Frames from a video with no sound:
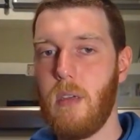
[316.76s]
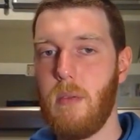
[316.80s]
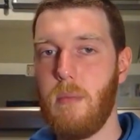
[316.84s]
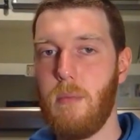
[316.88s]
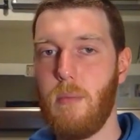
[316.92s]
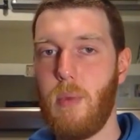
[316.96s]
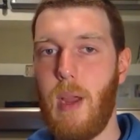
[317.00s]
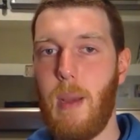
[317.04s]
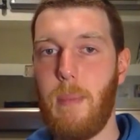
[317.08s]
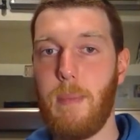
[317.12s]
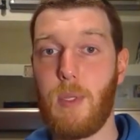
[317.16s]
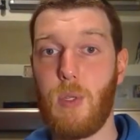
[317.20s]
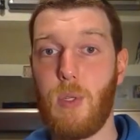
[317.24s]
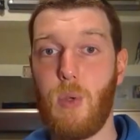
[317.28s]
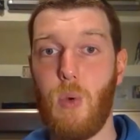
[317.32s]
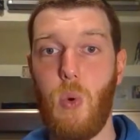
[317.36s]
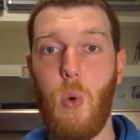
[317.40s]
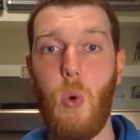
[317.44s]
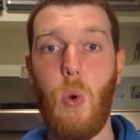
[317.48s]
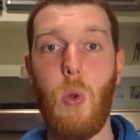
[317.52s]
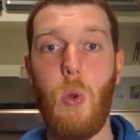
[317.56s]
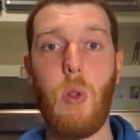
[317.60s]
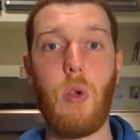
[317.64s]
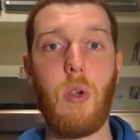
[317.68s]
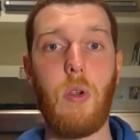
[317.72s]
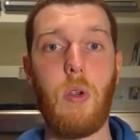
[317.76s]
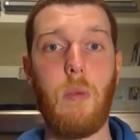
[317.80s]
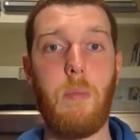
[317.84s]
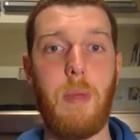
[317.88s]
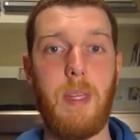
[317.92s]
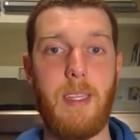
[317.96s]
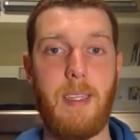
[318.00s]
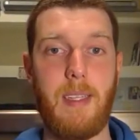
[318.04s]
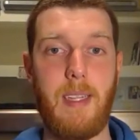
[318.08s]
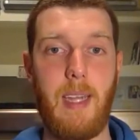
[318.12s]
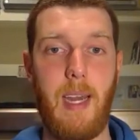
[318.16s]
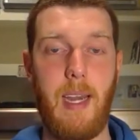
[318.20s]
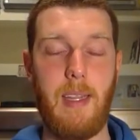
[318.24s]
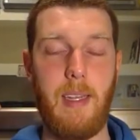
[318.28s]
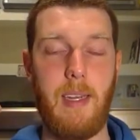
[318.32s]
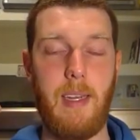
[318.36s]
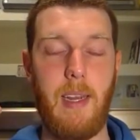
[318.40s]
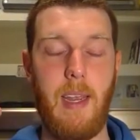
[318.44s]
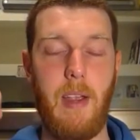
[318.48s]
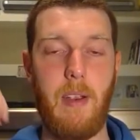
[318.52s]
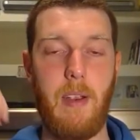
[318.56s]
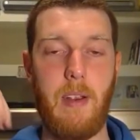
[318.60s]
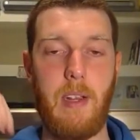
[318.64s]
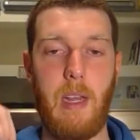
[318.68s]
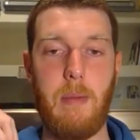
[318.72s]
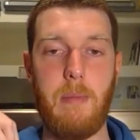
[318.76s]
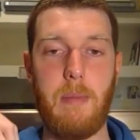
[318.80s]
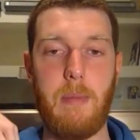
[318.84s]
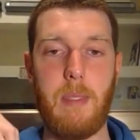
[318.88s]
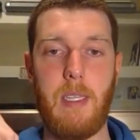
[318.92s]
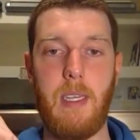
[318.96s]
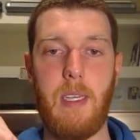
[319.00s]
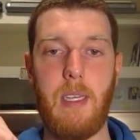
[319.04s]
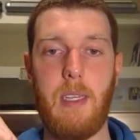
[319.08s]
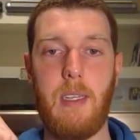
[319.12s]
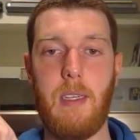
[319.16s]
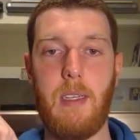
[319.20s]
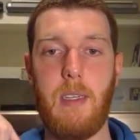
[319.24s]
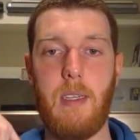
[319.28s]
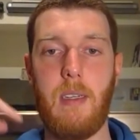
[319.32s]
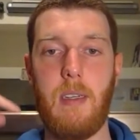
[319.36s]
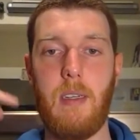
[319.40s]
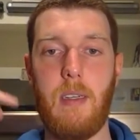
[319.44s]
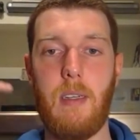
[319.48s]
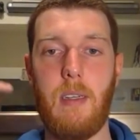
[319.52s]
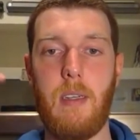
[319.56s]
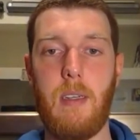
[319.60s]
Perhaps cooler but silent air comes in,